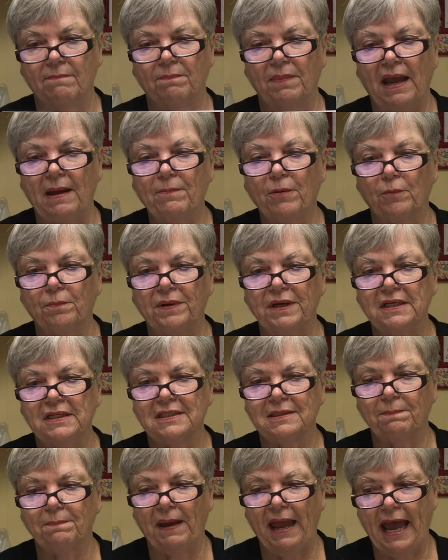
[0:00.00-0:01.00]
paper
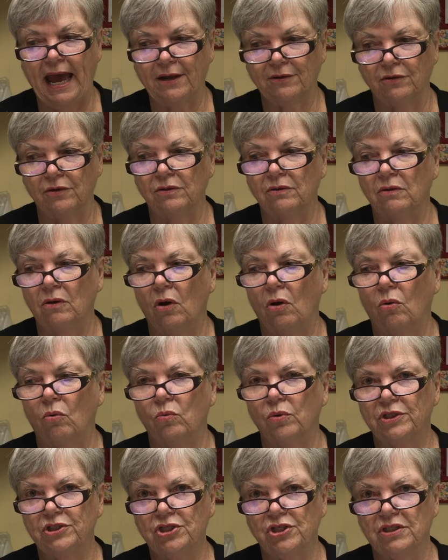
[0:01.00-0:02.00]
piece pattern,
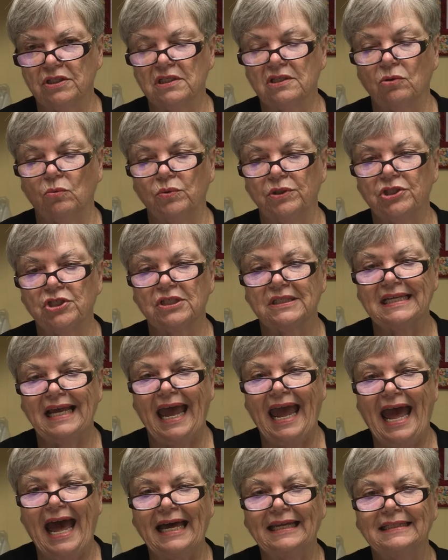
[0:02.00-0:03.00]
which is the witch's
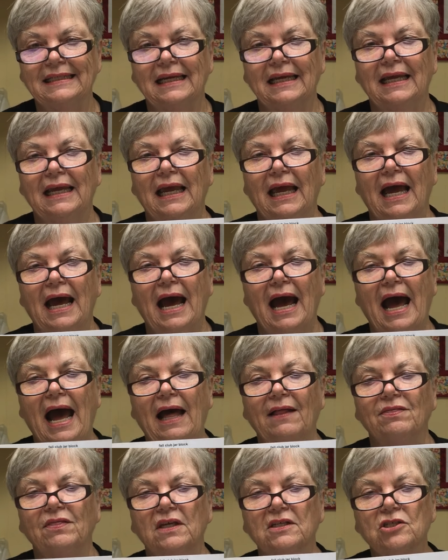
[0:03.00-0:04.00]
hat.
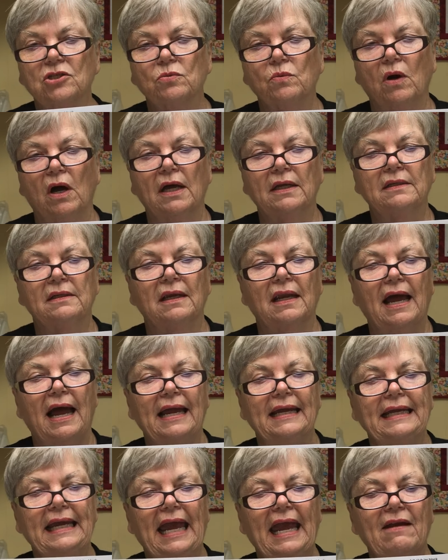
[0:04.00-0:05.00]
On this one,
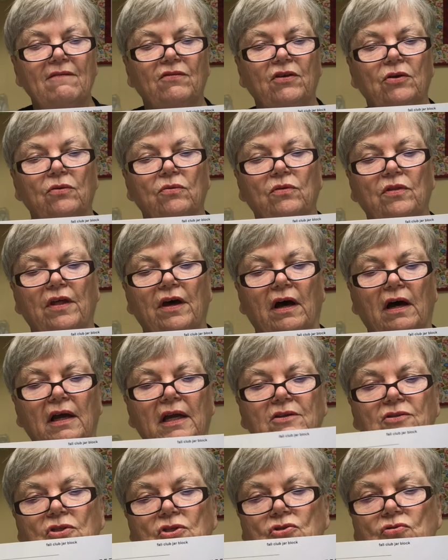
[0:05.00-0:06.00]
I gave you the
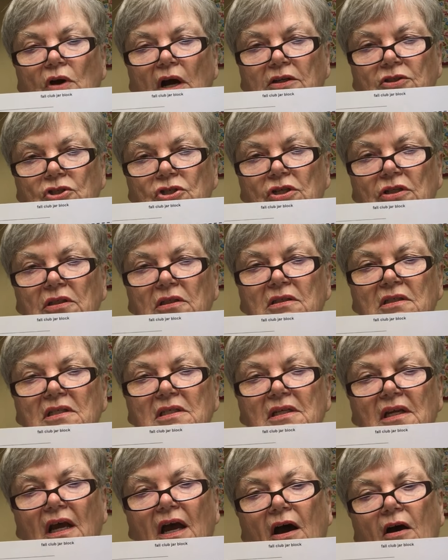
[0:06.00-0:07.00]

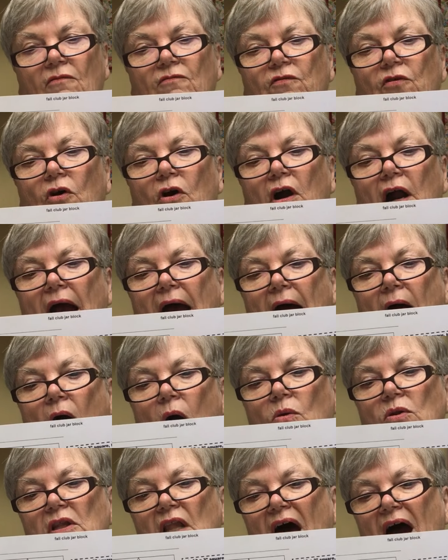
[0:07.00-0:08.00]
instructions for
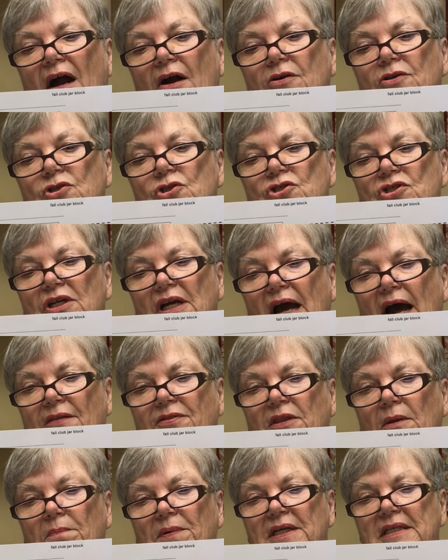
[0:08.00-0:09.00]
how large to
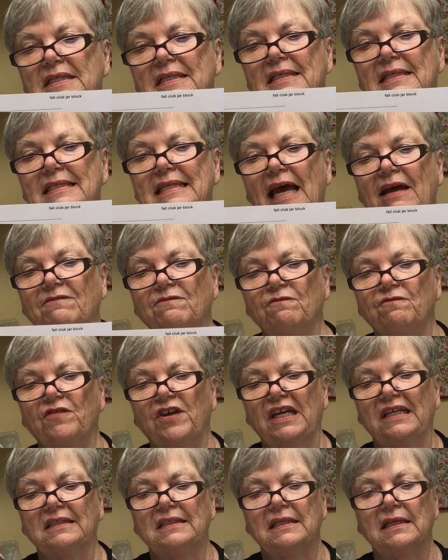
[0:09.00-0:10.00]
cut the pieces that
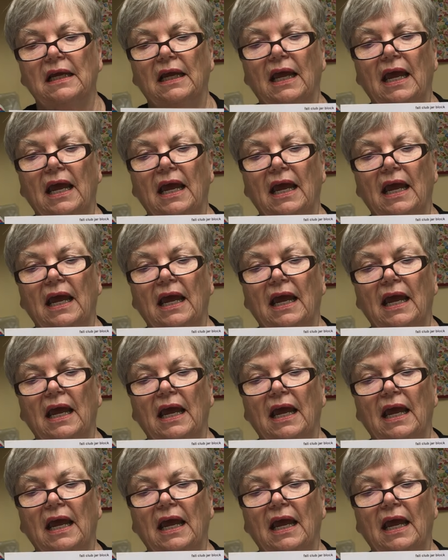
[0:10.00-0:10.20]
fit